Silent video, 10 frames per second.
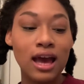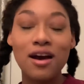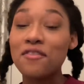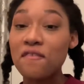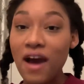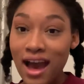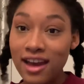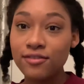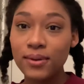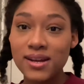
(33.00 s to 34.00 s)

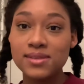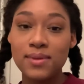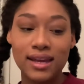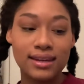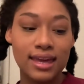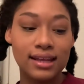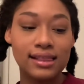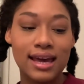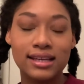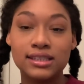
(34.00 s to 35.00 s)
5 pairs of magnetic
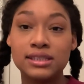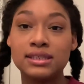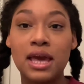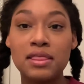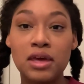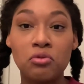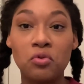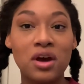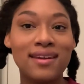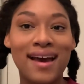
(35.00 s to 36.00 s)
lashes, and then
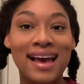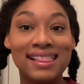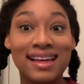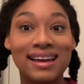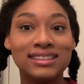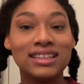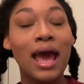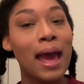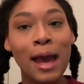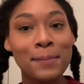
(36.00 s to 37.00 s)
1 eyelash
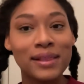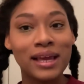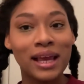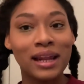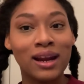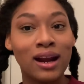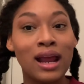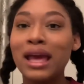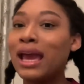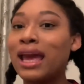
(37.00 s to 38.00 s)
applicator.
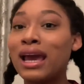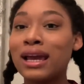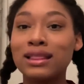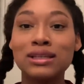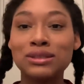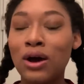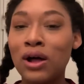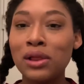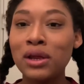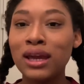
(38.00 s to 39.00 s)
And I got this all
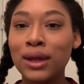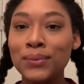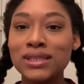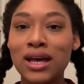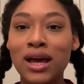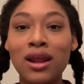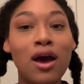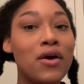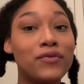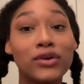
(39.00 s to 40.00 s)
on Amazon
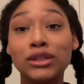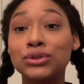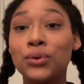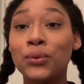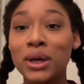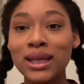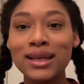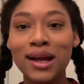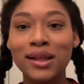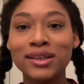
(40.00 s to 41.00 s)
for
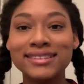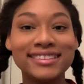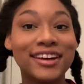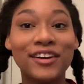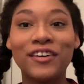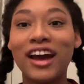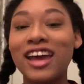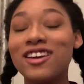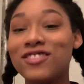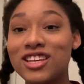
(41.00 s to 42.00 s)
$20. So
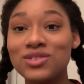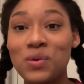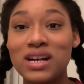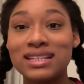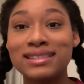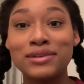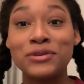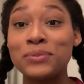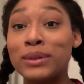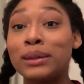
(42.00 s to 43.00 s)
if this works, it will
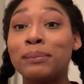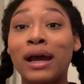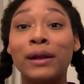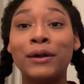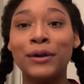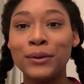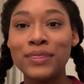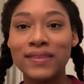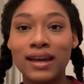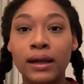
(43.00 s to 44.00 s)
be my new
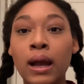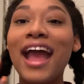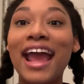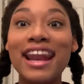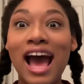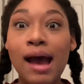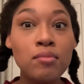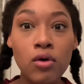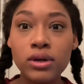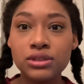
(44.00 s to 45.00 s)
thing. And I'm
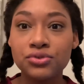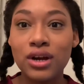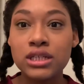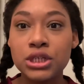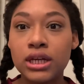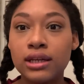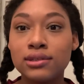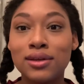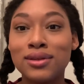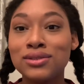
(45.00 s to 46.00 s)
always rushing,
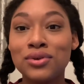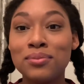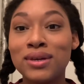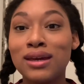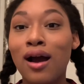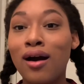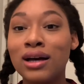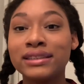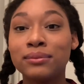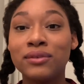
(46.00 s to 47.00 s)
so this would be
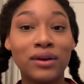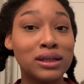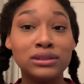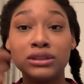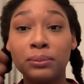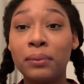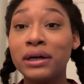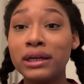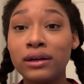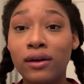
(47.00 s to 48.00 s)
awesome if I could just put
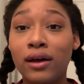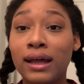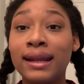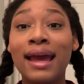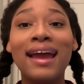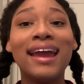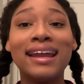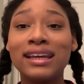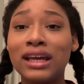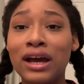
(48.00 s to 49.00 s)
it on
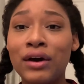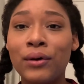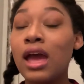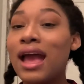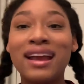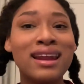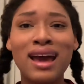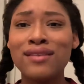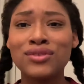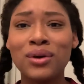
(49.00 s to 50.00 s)
and go and not
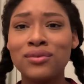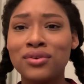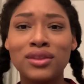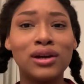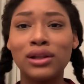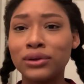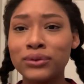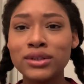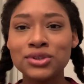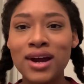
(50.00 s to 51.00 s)
have to wait for the glue
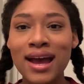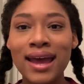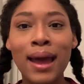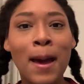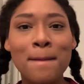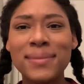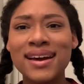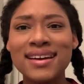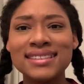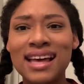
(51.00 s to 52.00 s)
to dry,
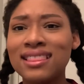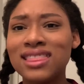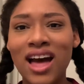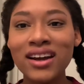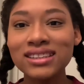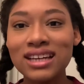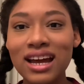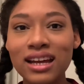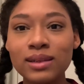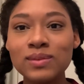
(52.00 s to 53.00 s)
because a lot of
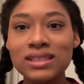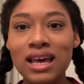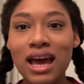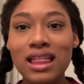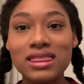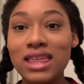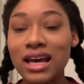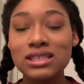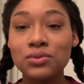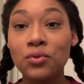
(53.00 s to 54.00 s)
times
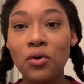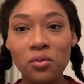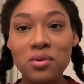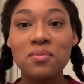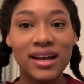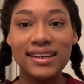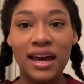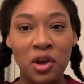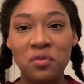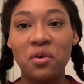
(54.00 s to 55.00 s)
that's what will be my
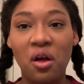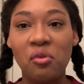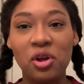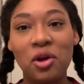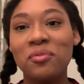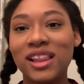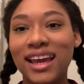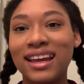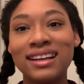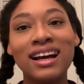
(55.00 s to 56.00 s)
downfall when I'm
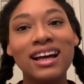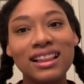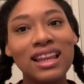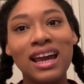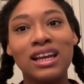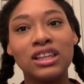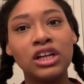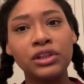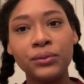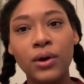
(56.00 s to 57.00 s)
late. Like the
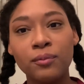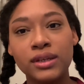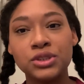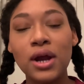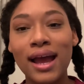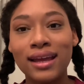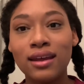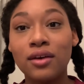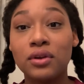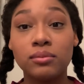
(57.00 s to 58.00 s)
glue won't be dry
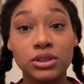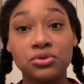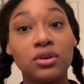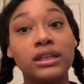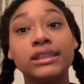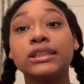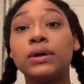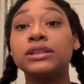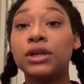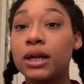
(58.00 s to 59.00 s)
enough and I'm just rushing, so I
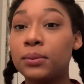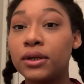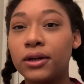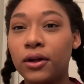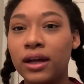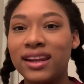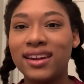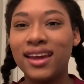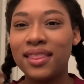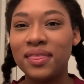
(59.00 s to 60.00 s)
try to put it on
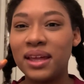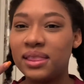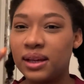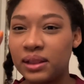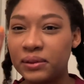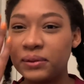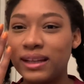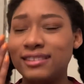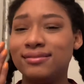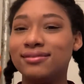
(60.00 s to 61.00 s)
and then the glue
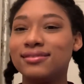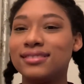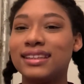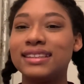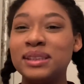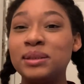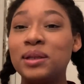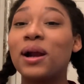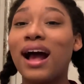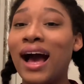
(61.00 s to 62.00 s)
like gets into your
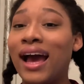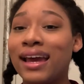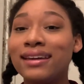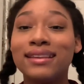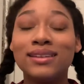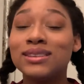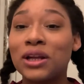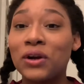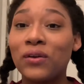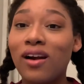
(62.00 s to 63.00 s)
eye and then you
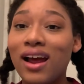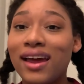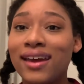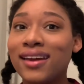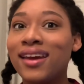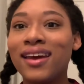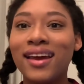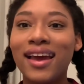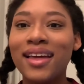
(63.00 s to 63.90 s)
start crying and